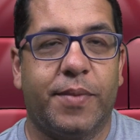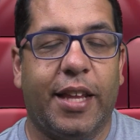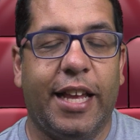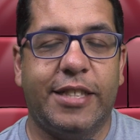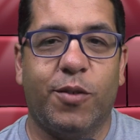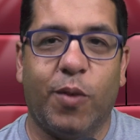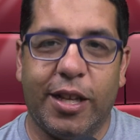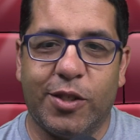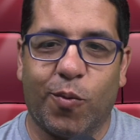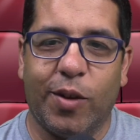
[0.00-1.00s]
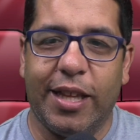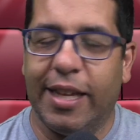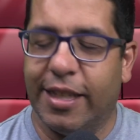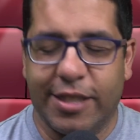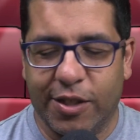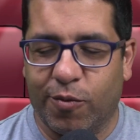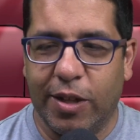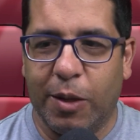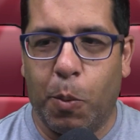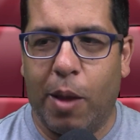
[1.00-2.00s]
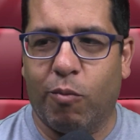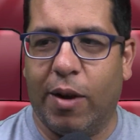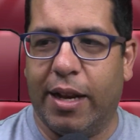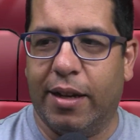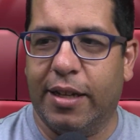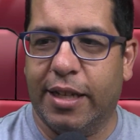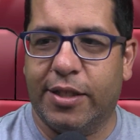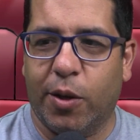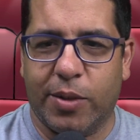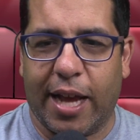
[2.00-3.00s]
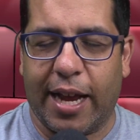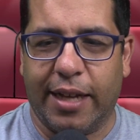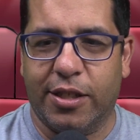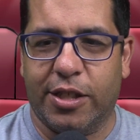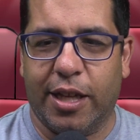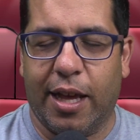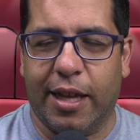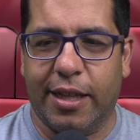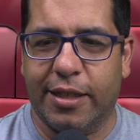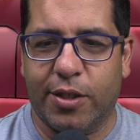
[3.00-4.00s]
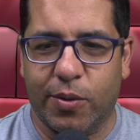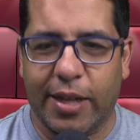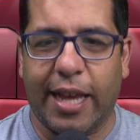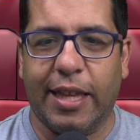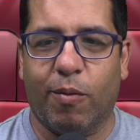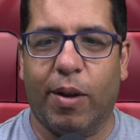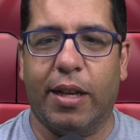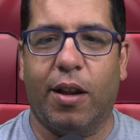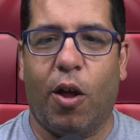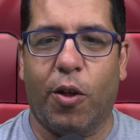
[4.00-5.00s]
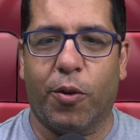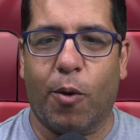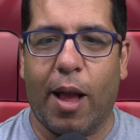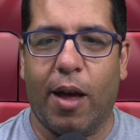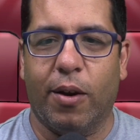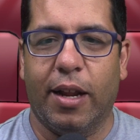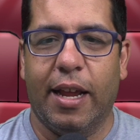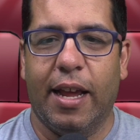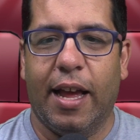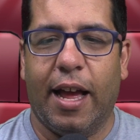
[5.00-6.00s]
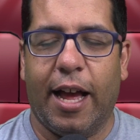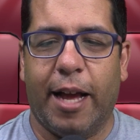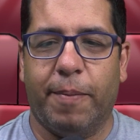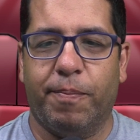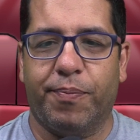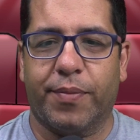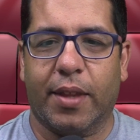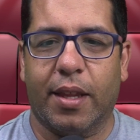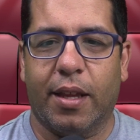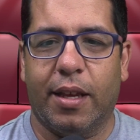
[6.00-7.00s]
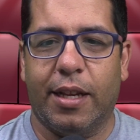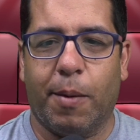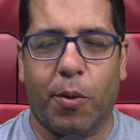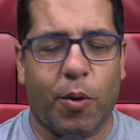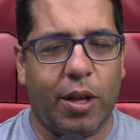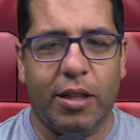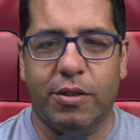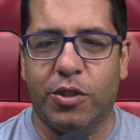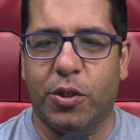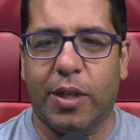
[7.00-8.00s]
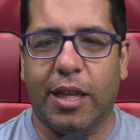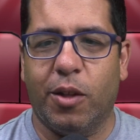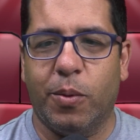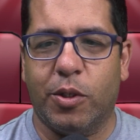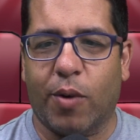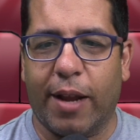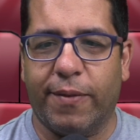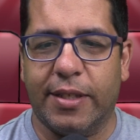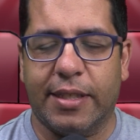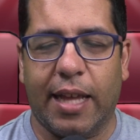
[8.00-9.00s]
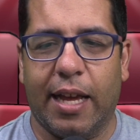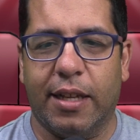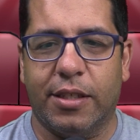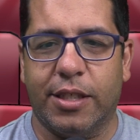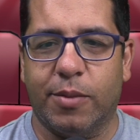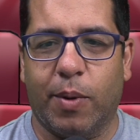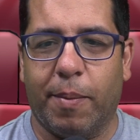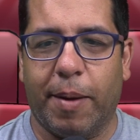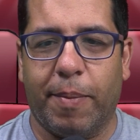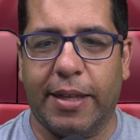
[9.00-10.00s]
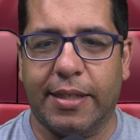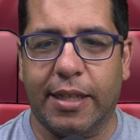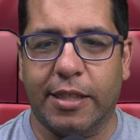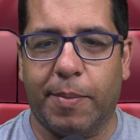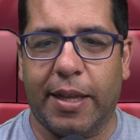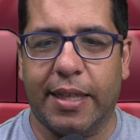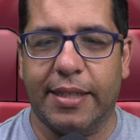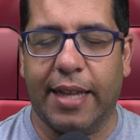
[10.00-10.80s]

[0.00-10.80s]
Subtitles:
it's just really well written. It's so tight. It's so tightly written all throughout. Number 3, Julia Louis-Dreyfus. She's one of my best things about this,